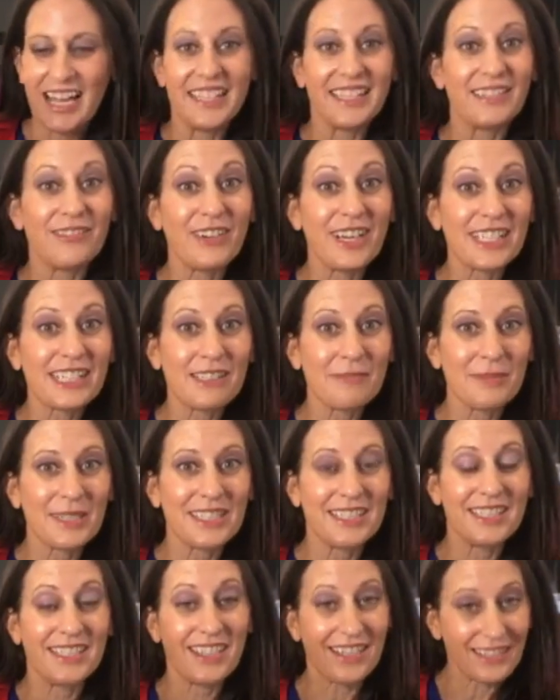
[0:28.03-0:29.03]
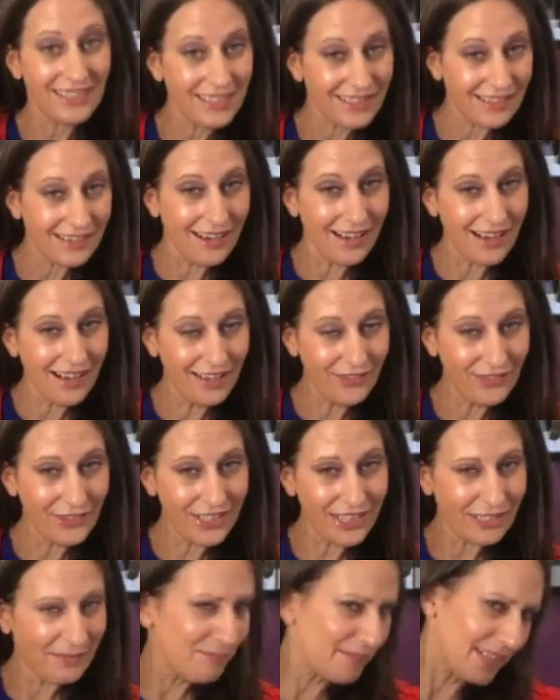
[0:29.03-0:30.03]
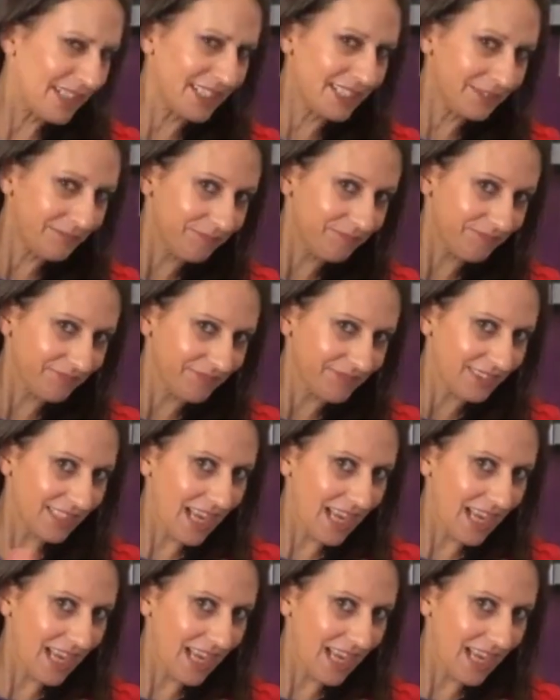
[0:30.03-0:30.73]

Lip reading: and the recipe doesn't call for it, but